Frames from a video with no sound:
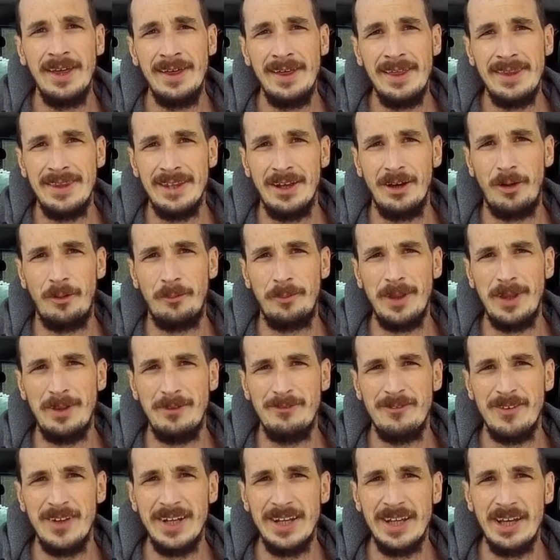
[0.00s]
there'll be
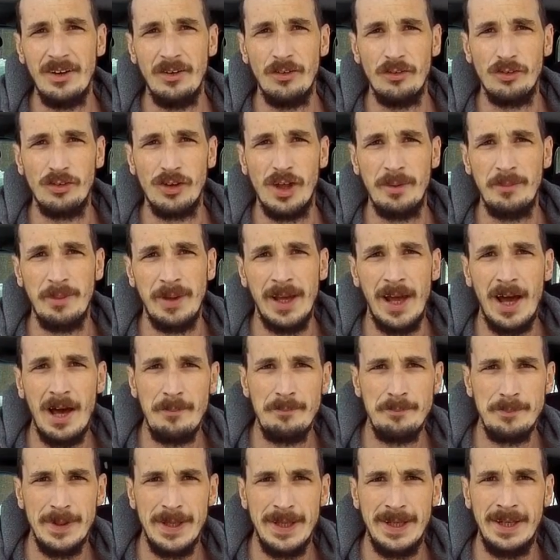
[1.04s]
videos coming up
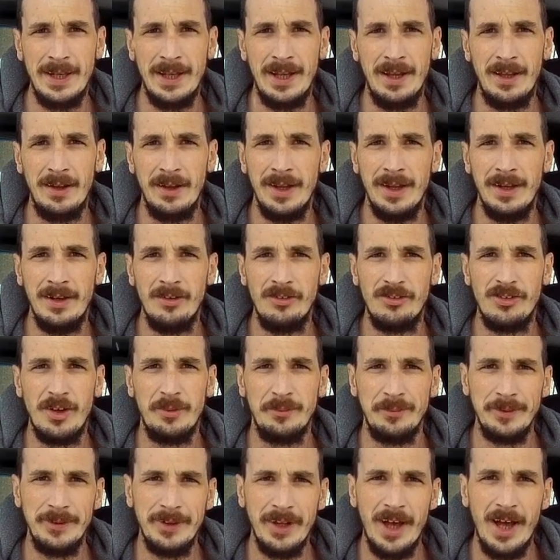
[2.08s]
in the
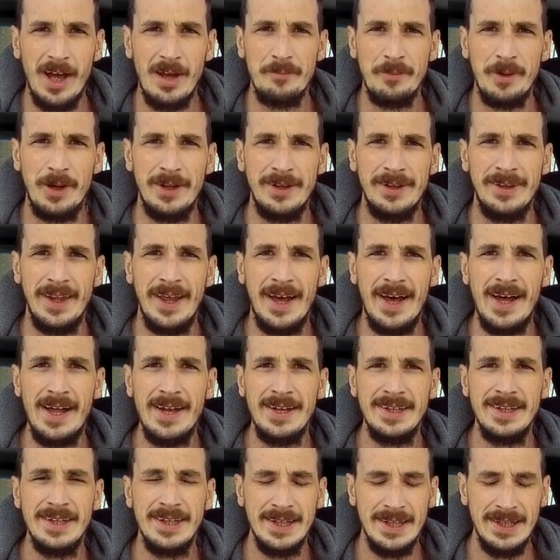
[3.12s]
summertime on that.
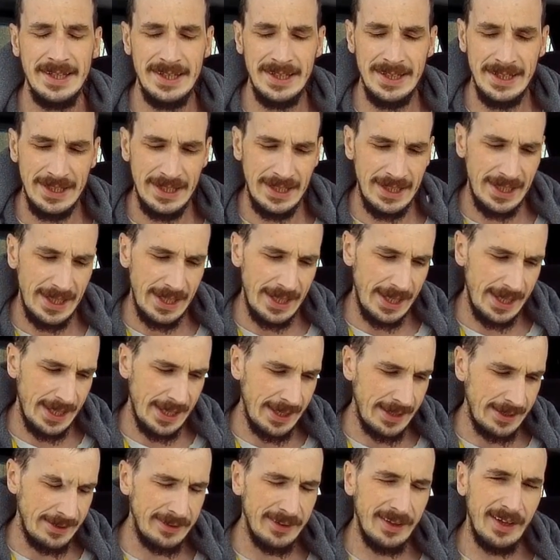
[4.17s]

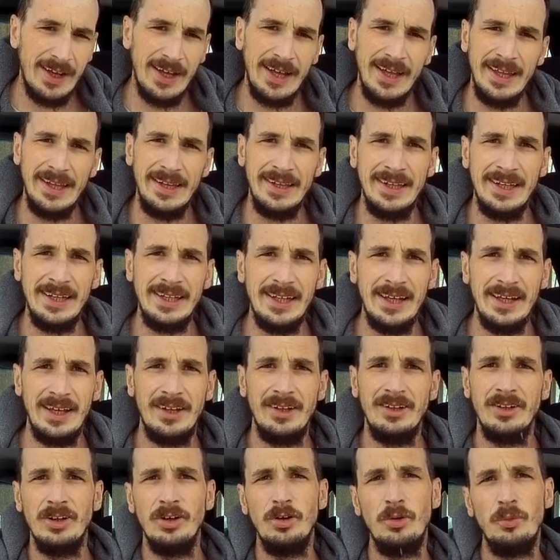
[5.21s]
And it needed a
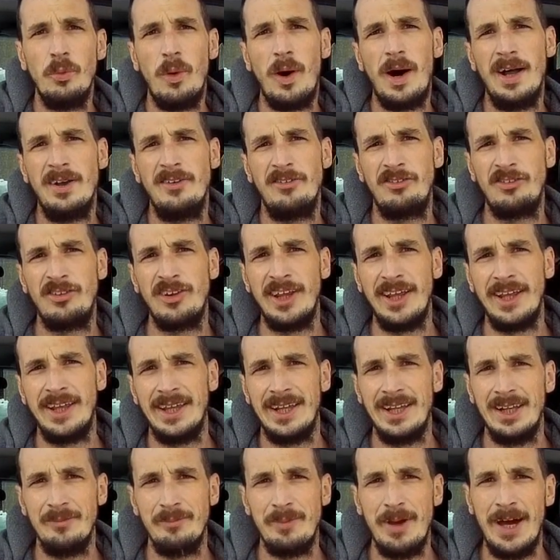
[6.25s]
new Watts link
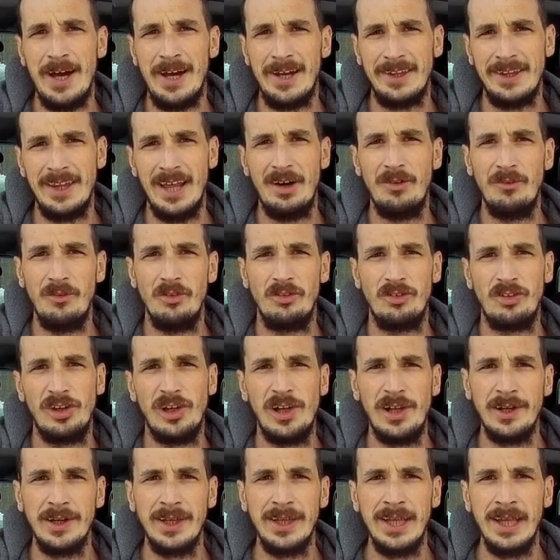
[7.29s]
in the back. That was
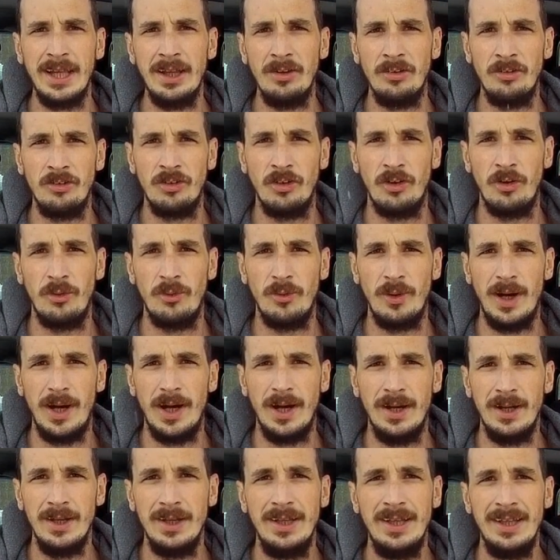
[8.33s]
clunking, so
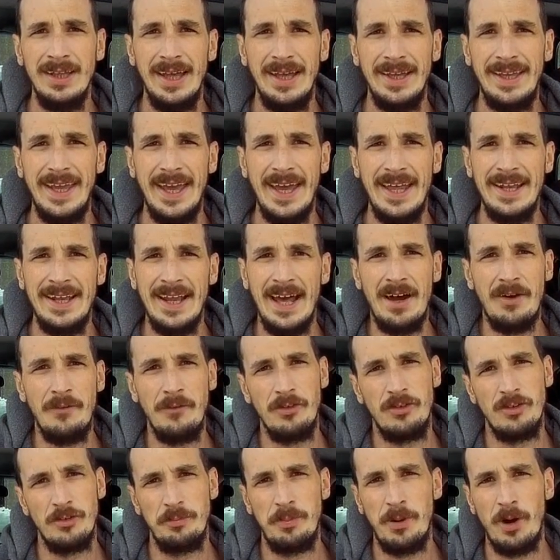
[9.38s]
again, that
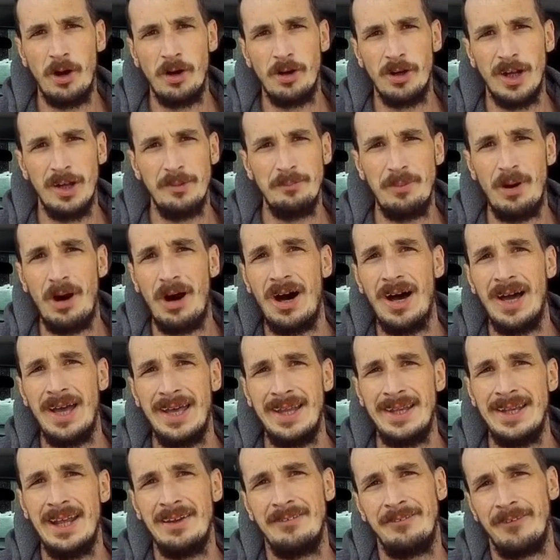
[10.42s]
was a part I bought
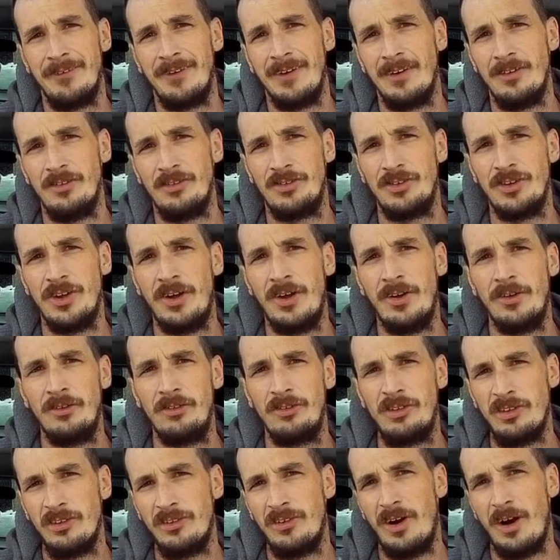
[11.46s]
and never installed,
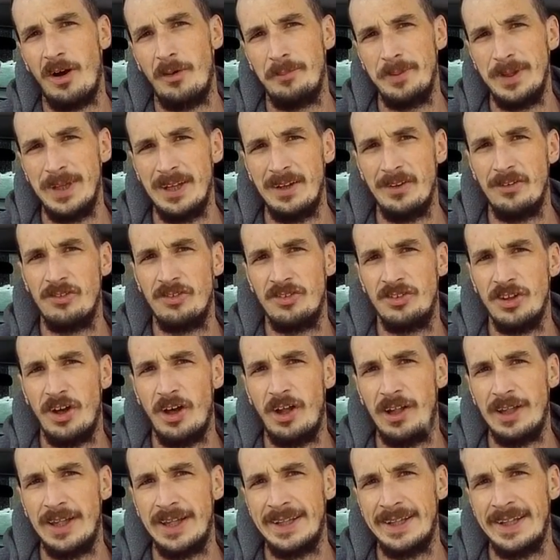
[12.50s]
so I'll be
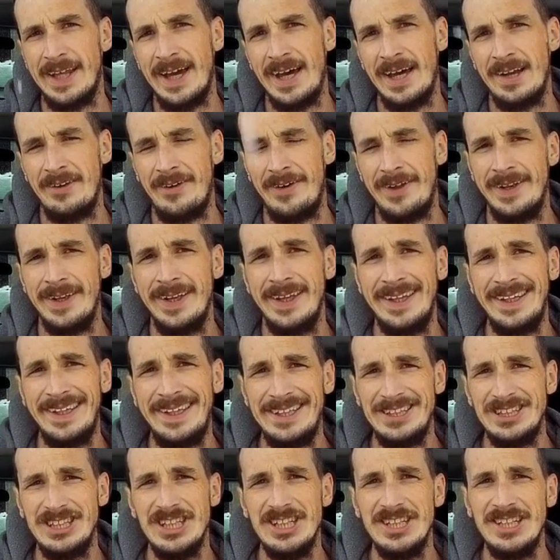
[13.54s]
installing that on
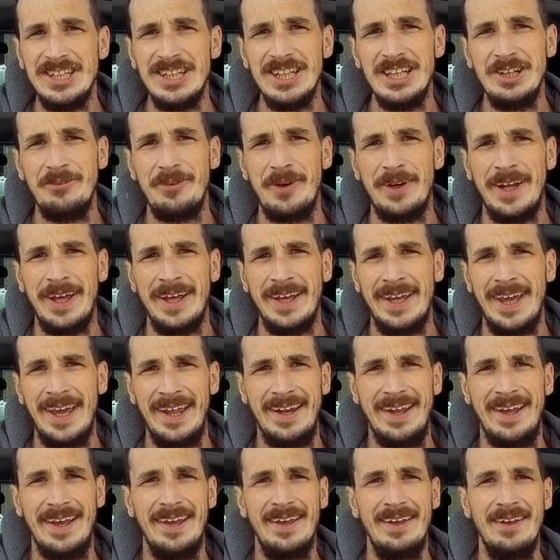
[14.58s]
the GT when I get it,